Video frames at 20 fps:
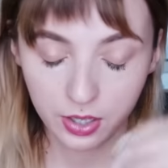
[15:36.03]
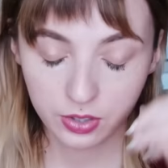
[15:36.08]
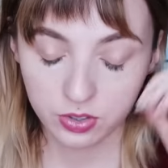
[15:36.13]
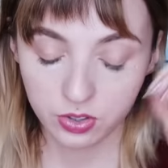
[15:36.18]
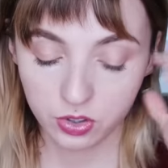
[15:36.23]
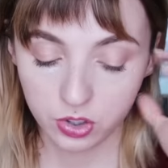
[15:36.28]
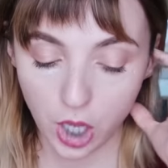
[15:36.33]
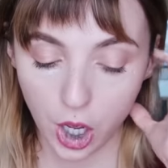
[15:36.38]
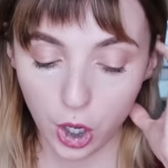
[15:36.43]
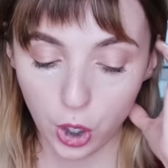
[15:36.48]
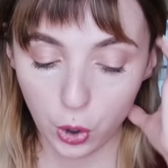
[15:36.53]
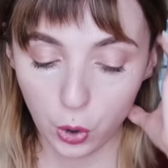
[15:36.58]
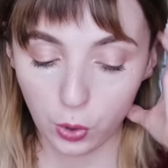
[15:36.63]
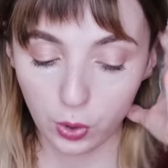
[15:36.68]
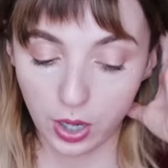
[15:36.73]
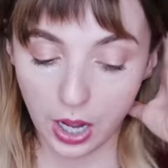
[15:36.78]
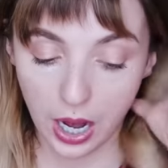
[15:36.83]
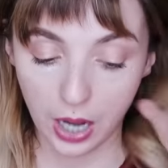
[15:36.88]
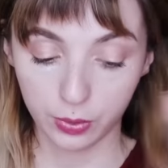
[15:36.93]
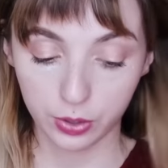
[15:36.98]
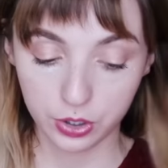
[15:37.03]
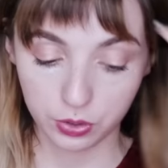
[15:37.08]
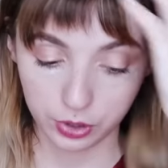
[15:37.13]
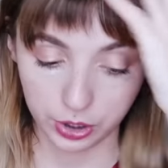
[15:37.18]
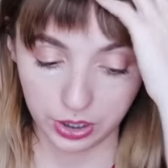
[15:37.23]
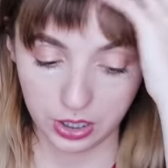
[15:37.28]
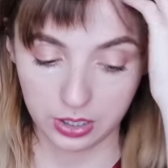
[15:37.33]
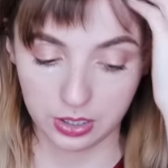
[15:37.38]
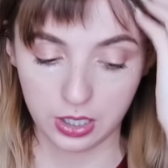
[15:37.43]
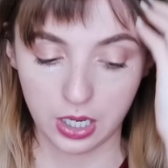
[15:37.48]
So I was
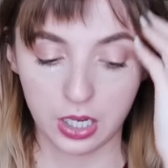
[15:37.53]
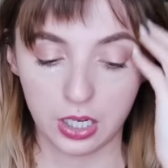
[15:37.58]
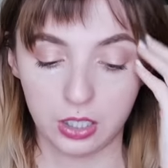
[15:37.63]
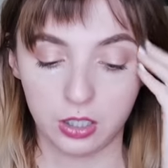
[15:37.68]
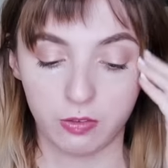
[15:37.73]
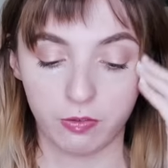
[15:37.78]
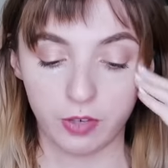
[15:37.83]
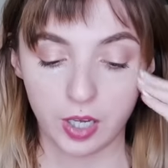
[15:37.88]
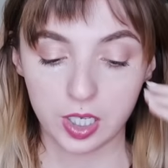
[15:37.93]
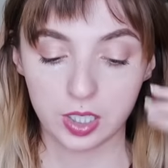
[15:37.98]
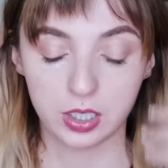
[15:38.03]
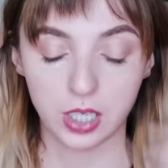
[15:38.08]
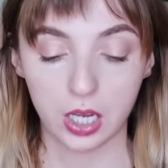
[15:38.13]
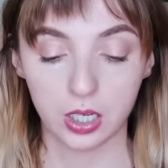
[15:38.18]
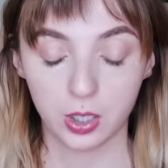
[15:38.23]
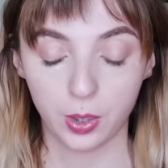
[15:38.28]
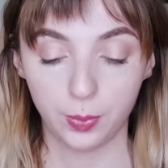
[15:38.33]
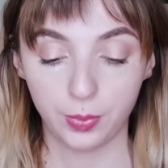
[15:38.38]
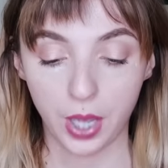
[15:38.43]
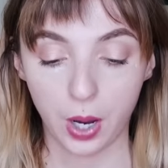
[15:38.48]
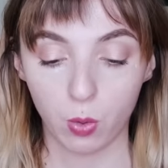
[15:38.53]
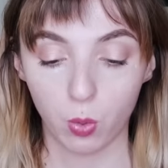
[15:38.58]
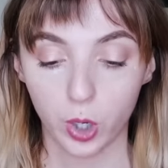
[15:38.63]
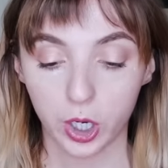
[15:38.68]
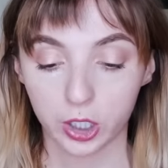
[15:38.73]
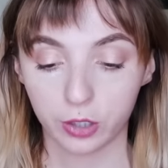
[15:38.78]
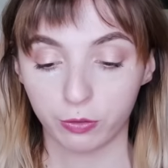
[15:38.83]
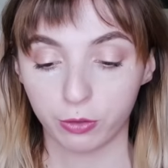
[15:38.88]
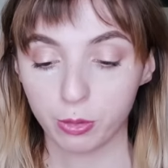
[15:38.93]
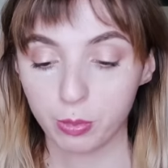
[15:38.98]
really excited to find denim that
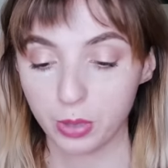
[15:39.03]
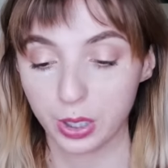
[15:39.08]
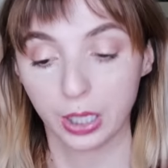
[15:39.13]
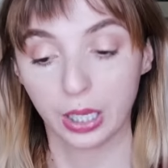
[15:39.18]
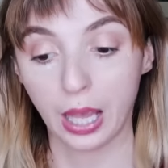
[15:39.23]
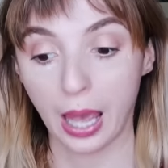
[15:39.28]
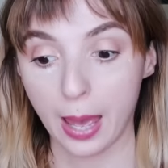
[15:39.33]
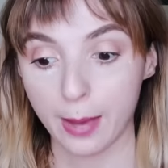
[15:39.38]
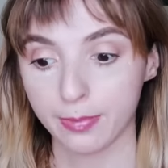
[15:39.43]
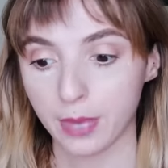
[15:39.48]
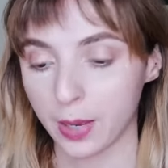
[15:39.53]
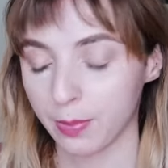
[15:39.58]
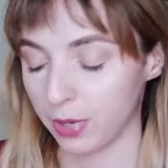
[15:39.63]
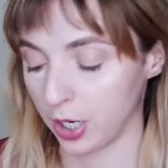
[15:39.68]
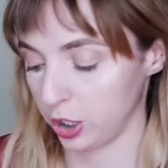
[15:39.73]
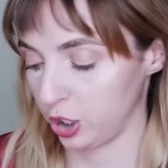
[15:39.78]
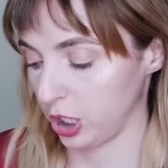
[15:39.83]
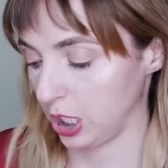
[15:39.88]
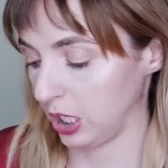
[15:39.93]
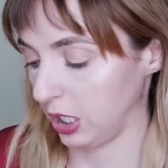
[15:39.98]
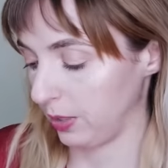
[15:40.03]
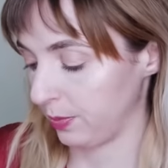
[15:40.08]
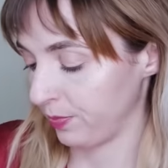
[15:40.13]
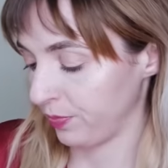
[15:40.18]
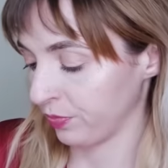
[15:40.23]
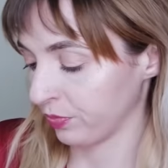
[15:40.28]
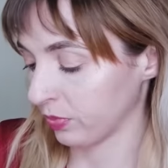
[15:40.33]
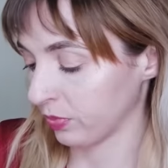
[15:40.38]
worked for me and my budget.